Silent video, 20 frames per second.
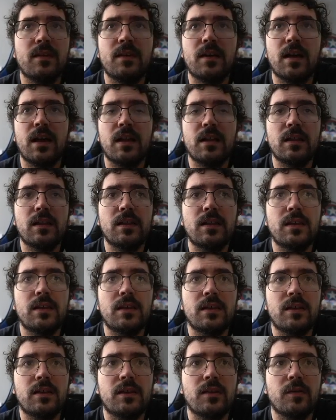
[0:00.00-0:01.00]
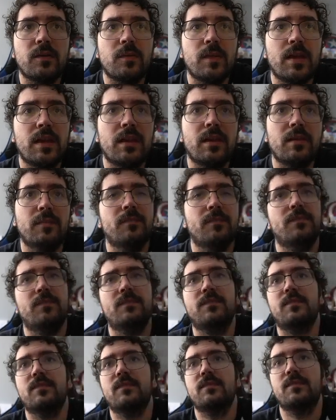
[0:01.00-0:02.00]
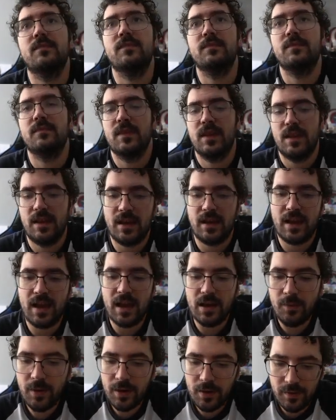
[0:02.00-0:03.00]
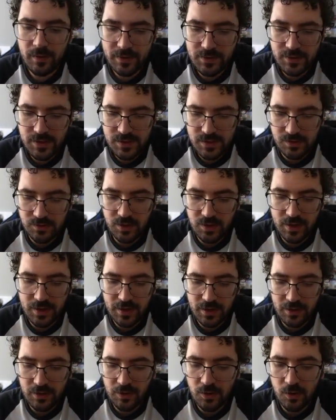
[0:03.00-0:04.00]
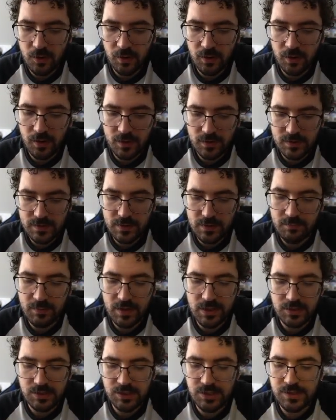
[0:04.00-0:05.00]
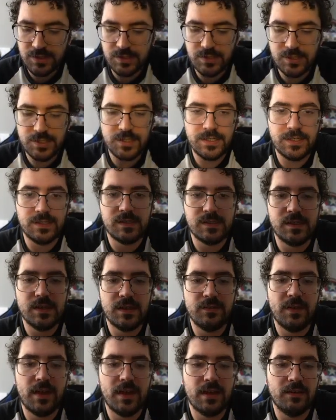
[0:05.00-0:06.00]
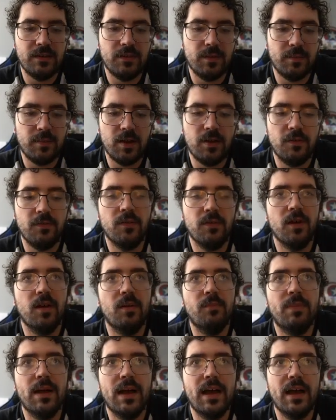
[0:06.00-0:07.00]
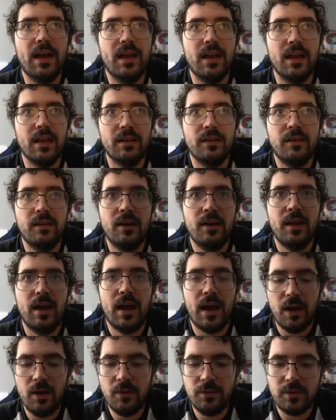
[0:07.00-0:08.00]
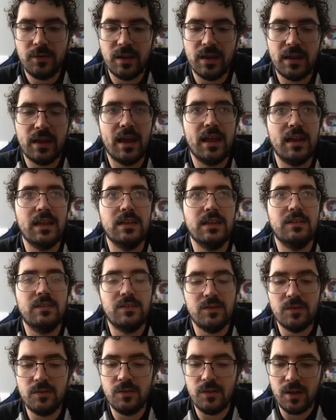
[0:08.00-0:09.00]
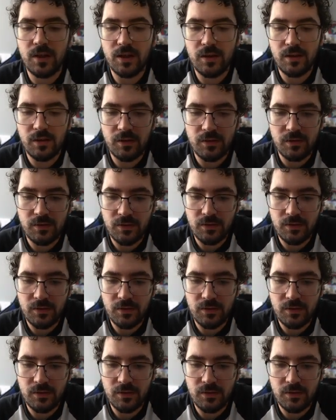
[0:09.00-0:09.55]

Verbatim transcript: Khalid Kareem kind of want to like just look at gold cards on MUT GG and see if any of them go for a bag. I don't think any do though.